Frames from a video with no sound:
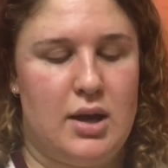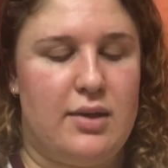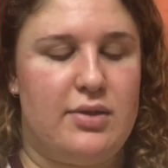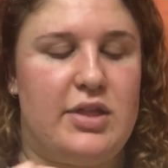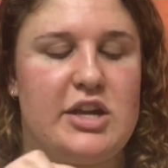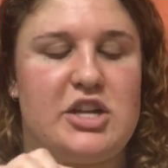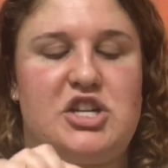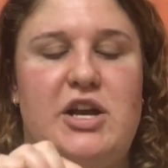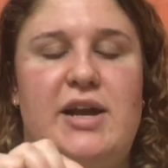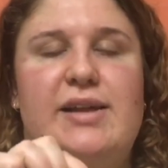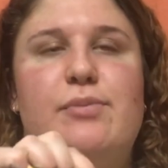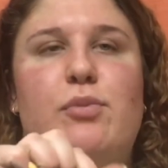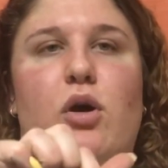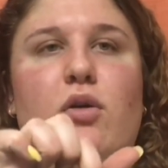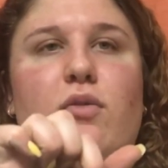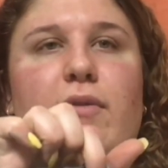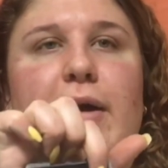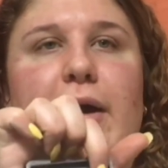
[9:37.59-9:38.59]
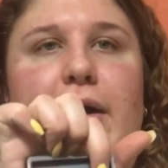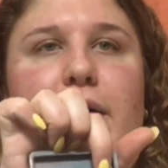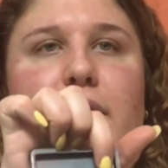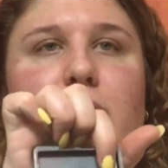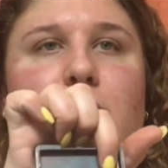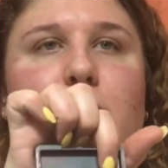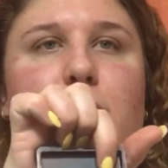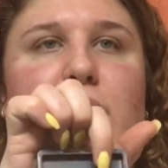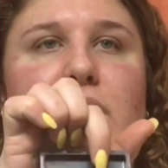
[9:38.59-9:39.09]
This shade's more red,
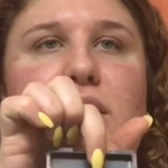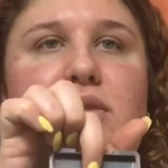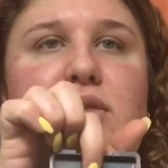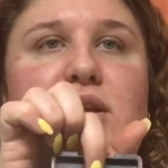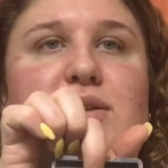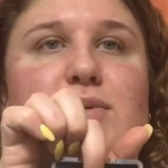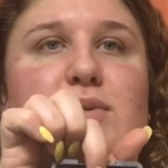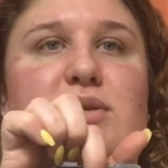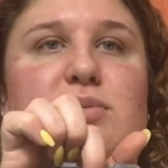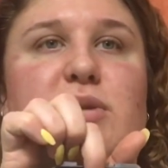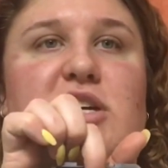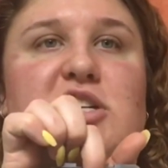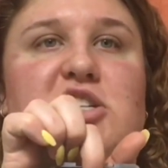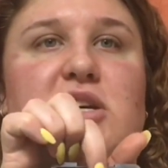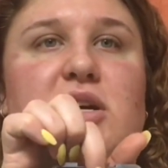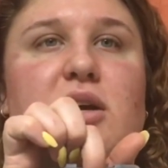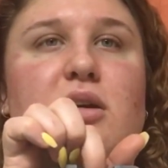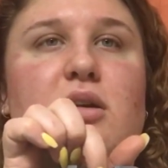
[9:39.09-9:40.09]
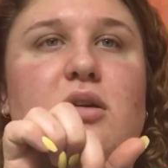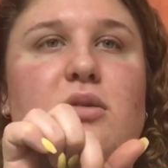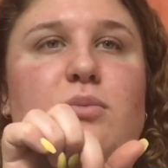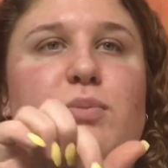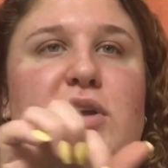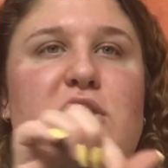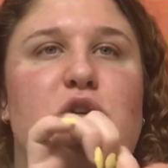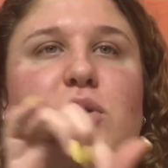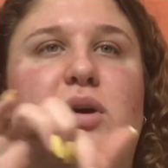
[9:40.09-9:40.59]
but this one's peachy.
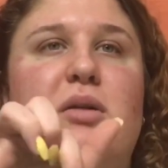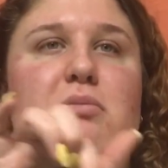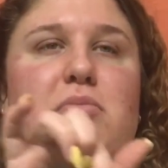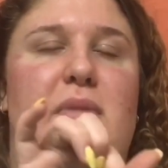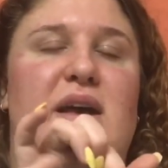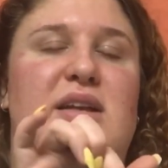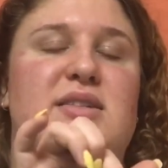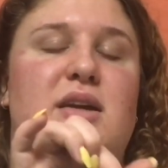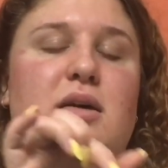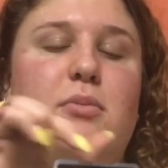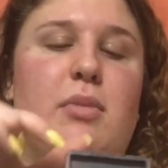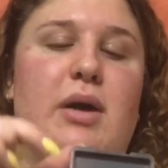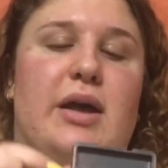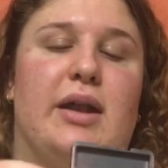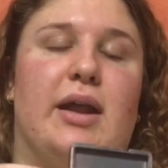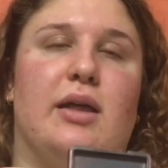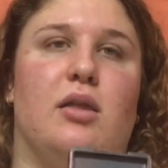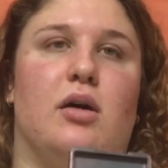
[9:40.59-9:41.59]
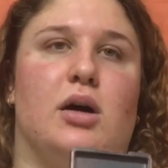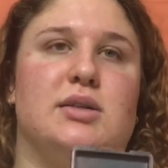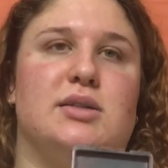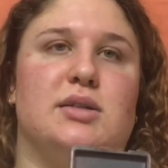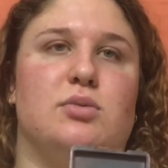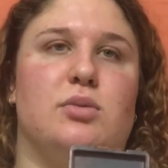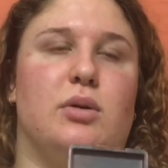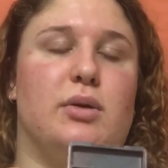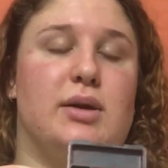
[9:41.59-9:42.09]
But you can mix them, and I lost
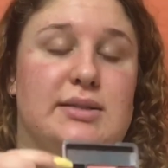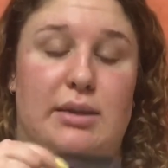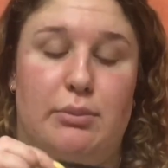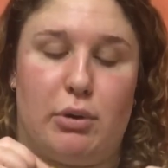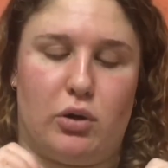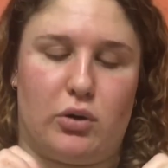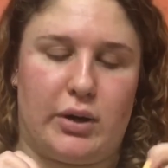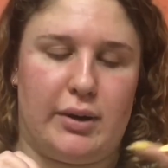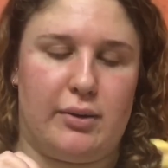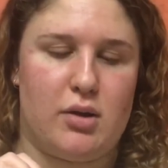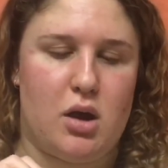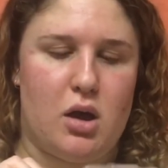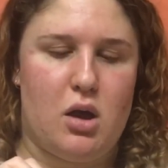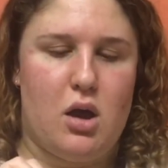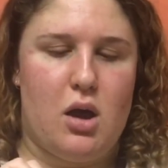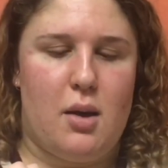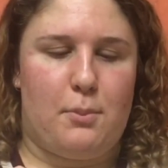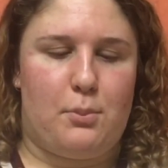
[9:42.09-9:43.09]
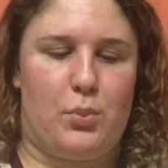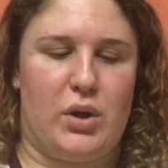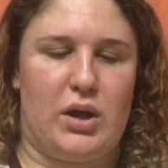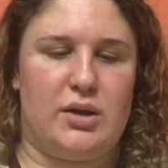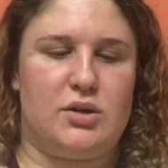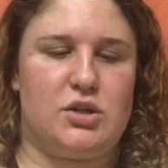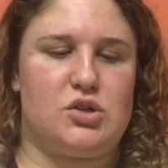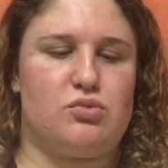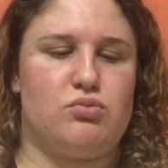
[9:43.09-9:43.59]
this one because I broke it.
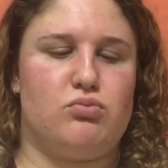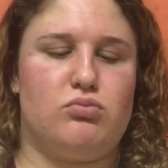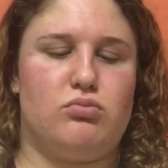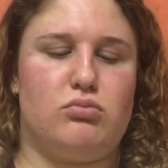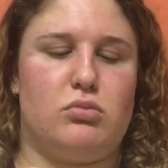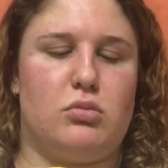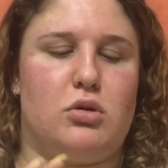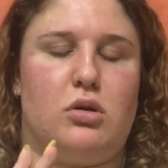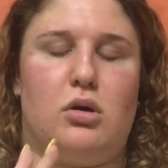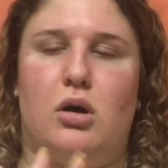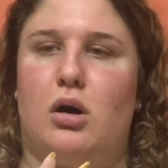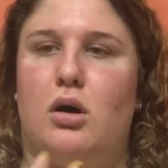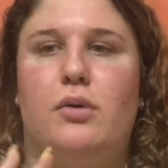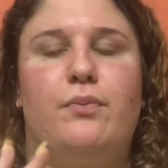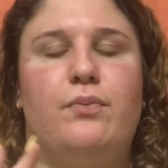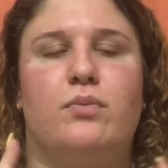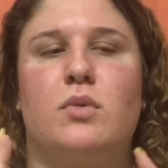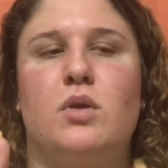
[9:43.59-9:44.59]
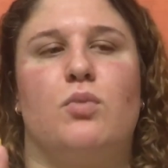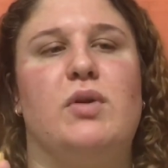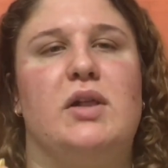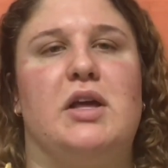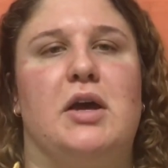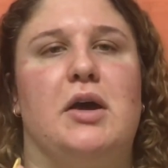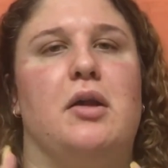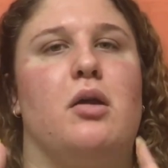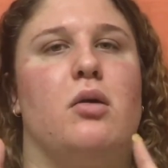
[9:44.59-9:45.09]
But just, really
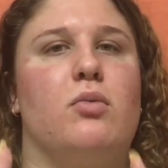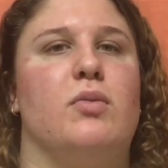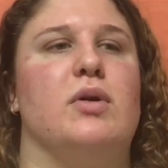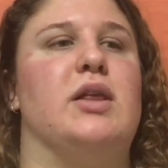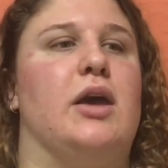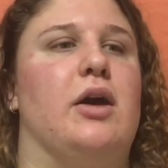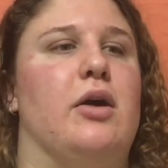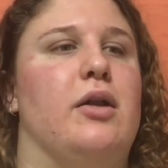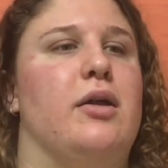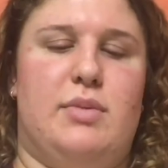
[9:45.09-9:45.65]
good, really good.